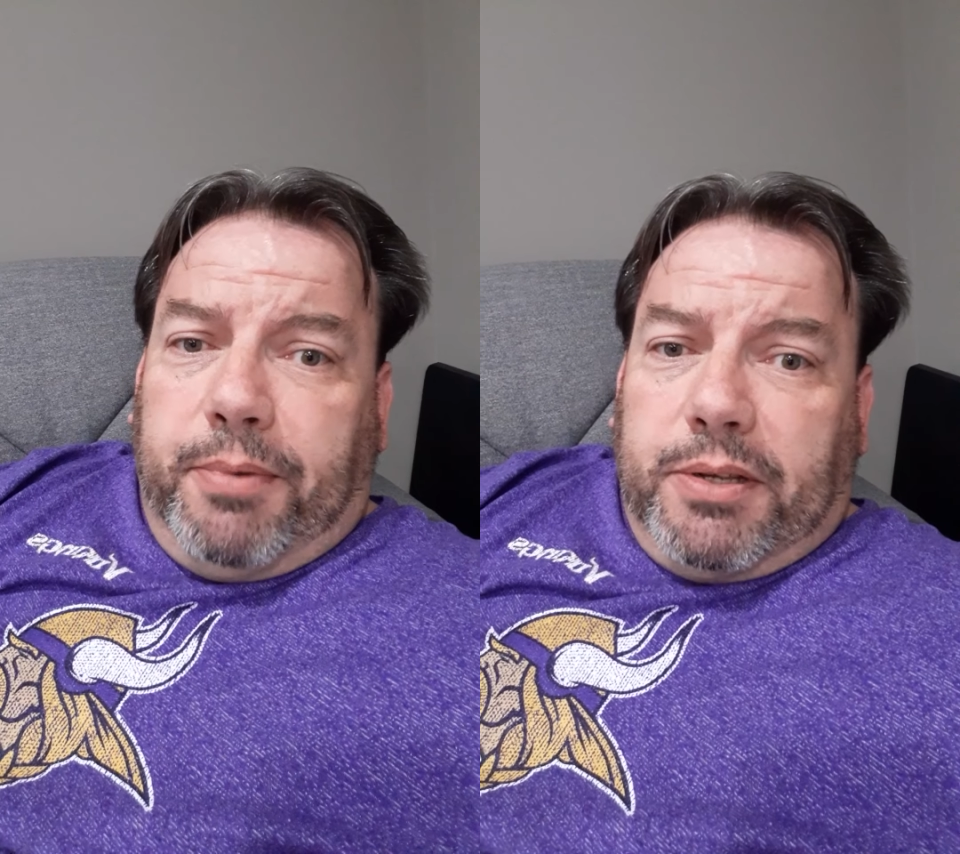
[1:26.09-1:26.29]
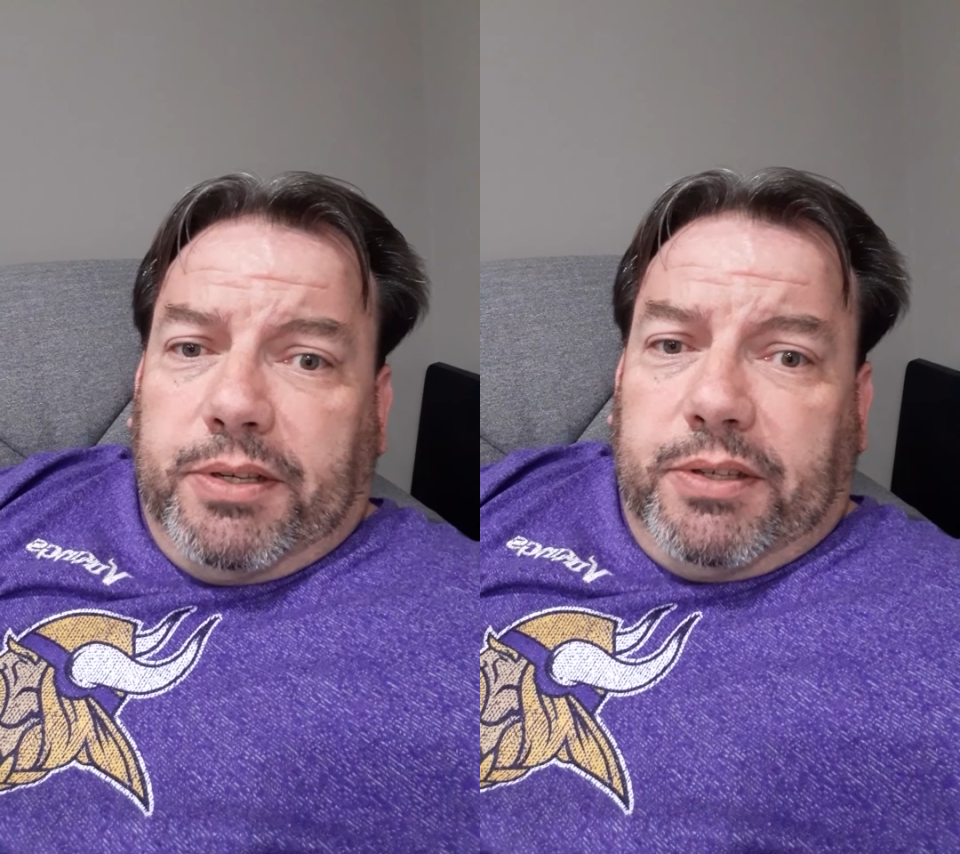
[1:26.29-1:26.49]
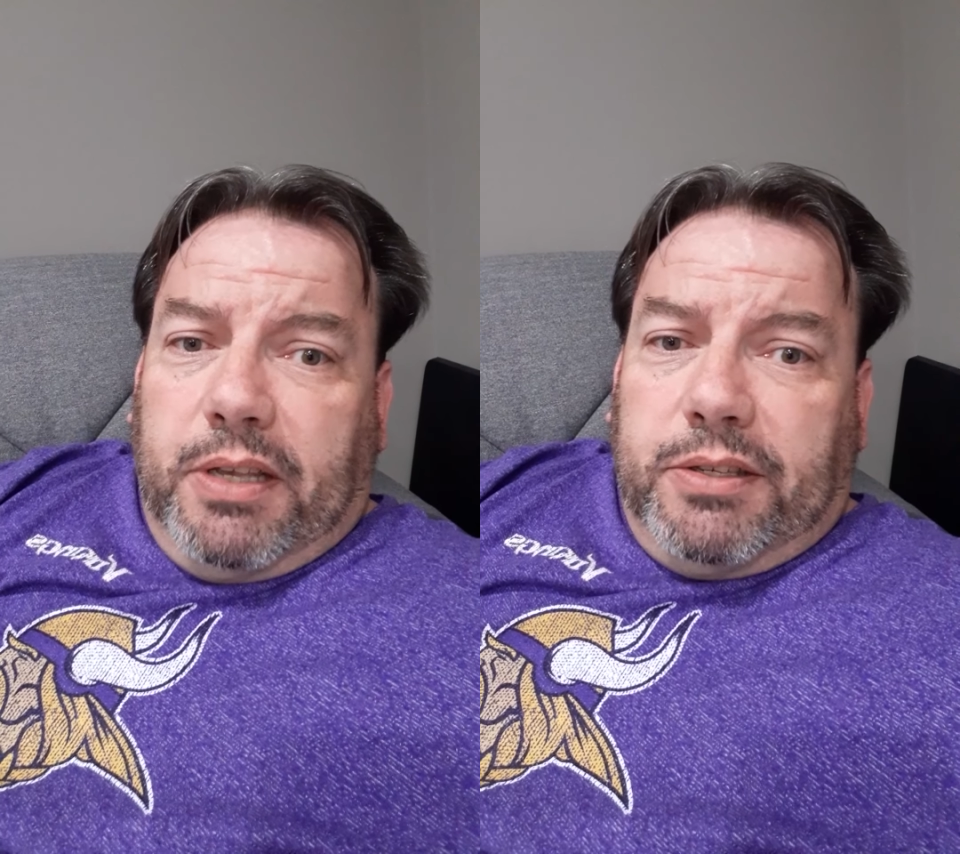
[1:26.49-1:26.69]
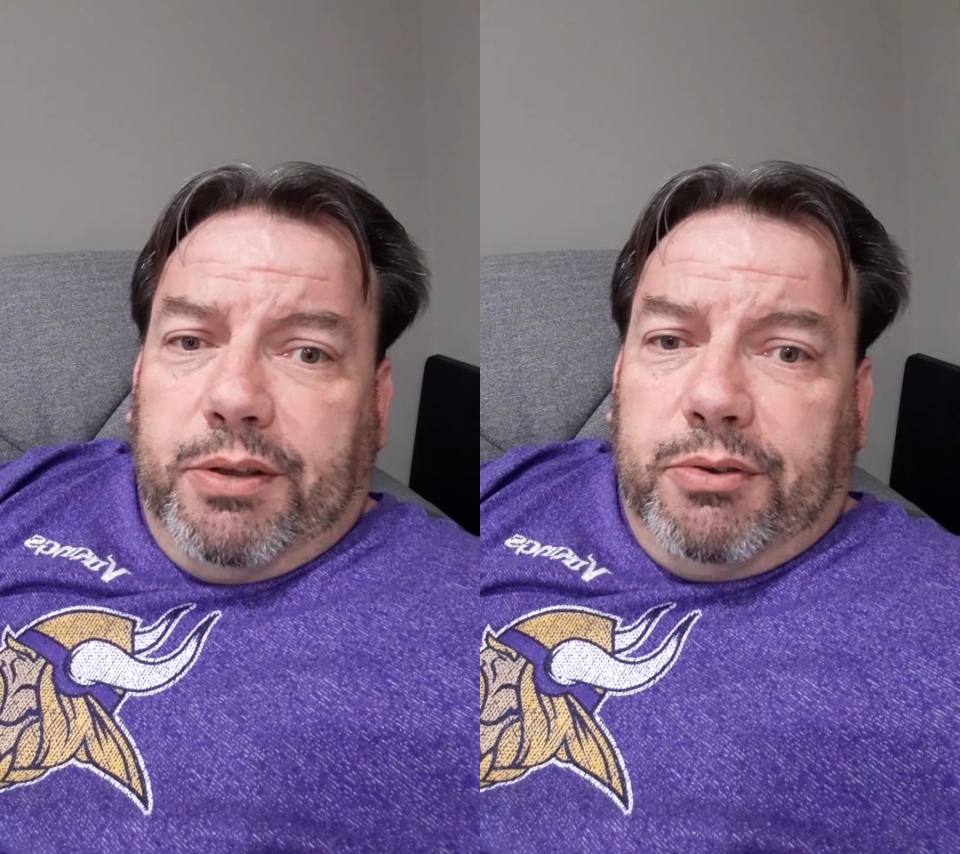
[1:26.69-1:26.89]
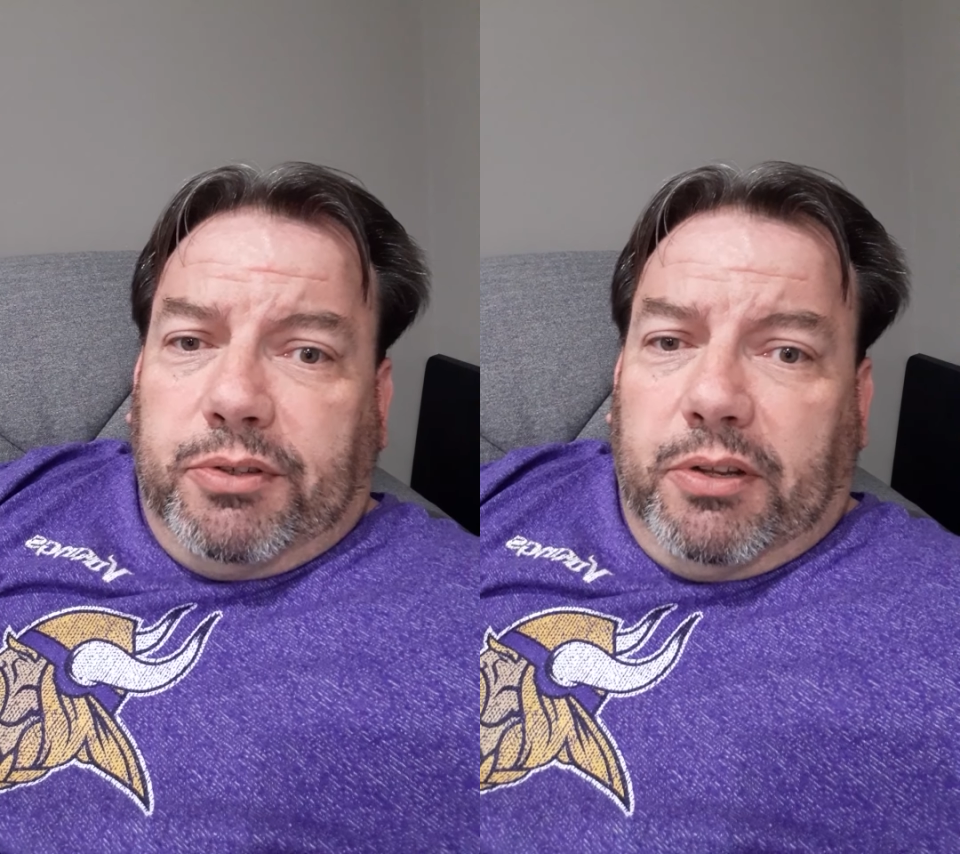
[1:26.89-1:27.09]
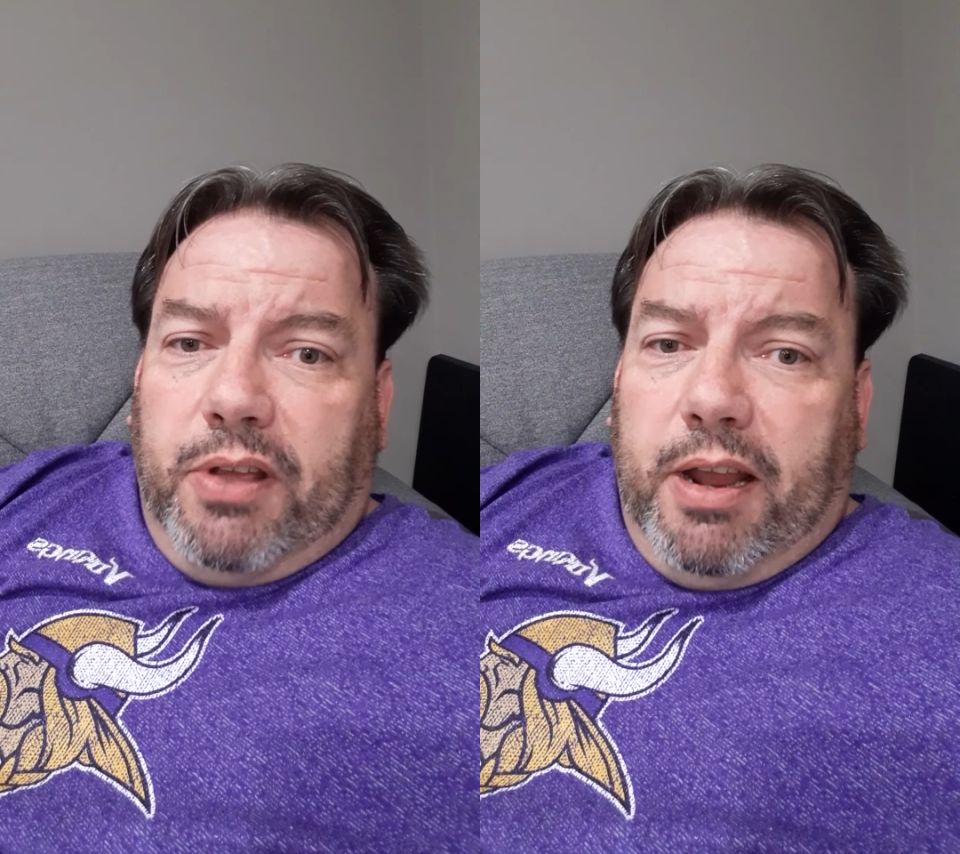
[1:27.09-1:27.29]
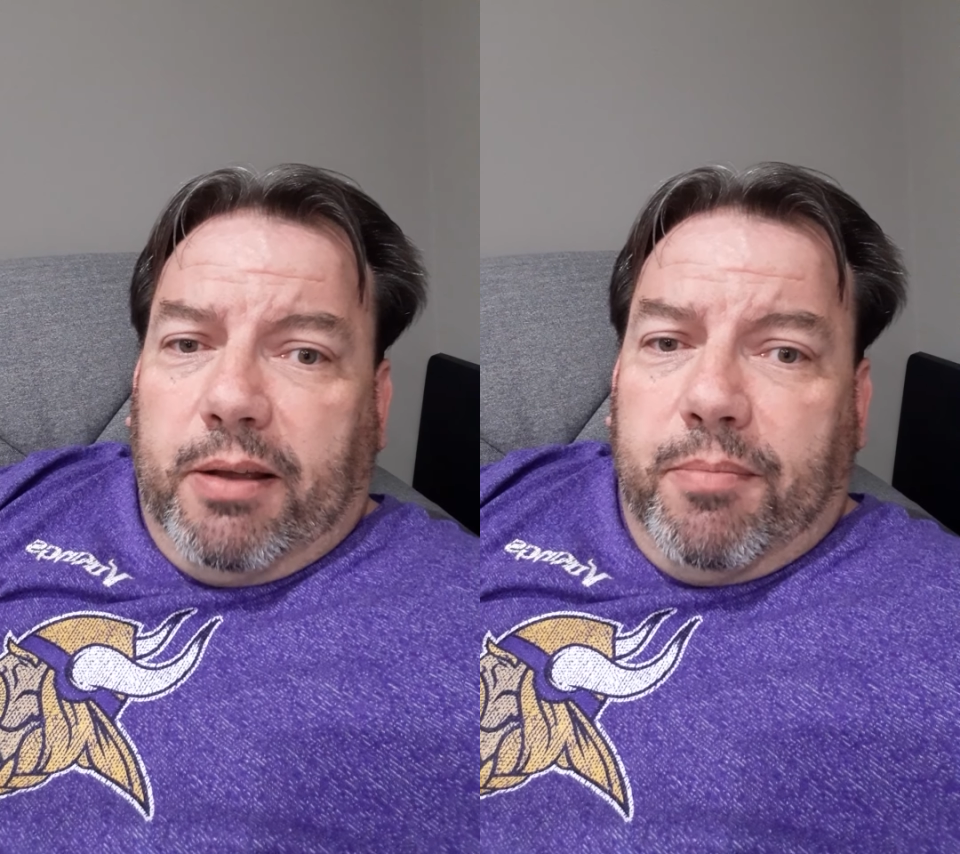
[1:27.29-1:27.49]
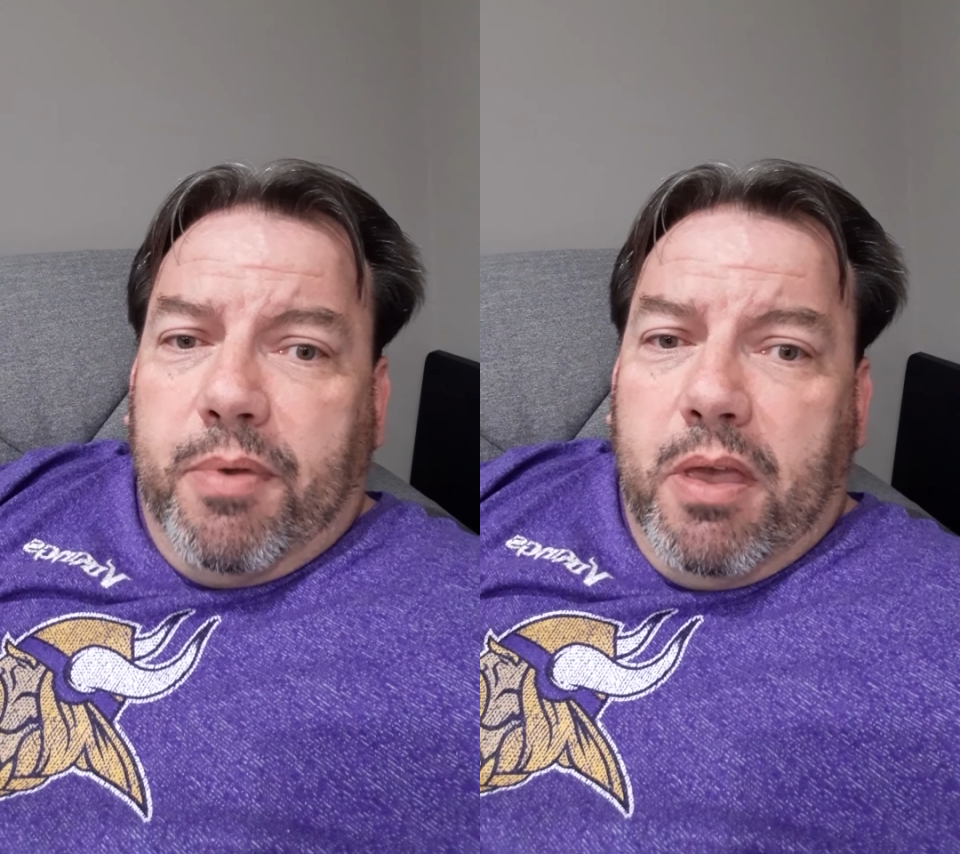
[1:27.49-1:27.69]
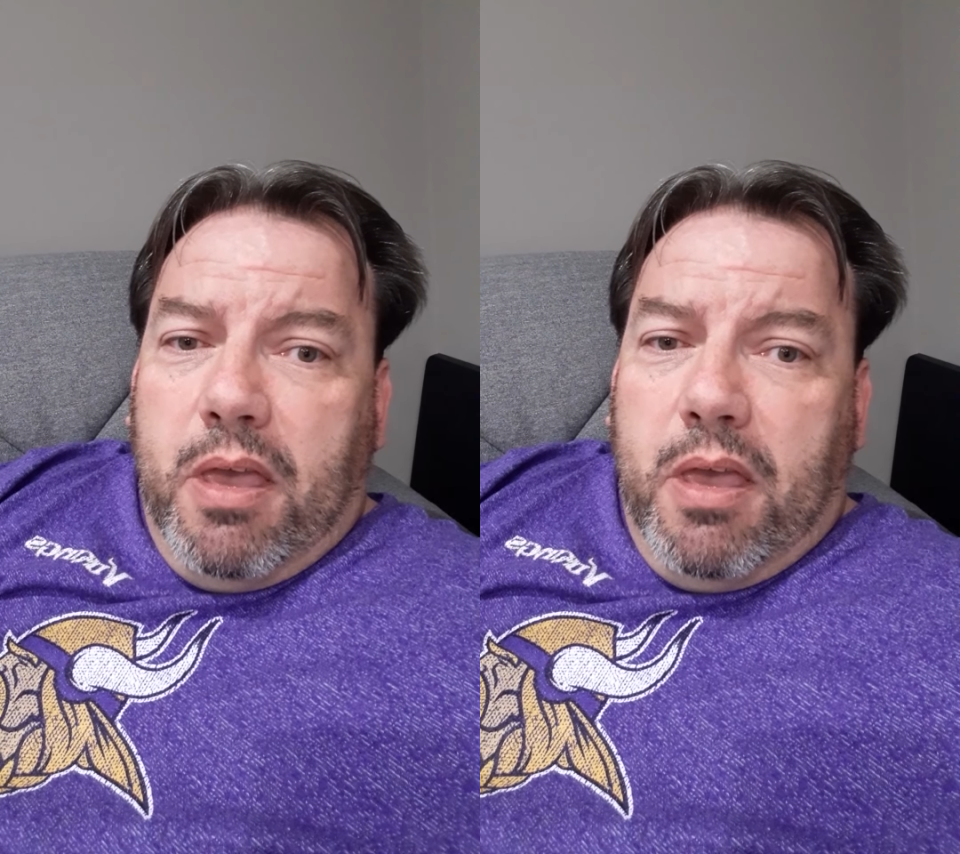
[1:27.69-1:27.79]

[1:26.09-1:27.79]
because he says he used to take them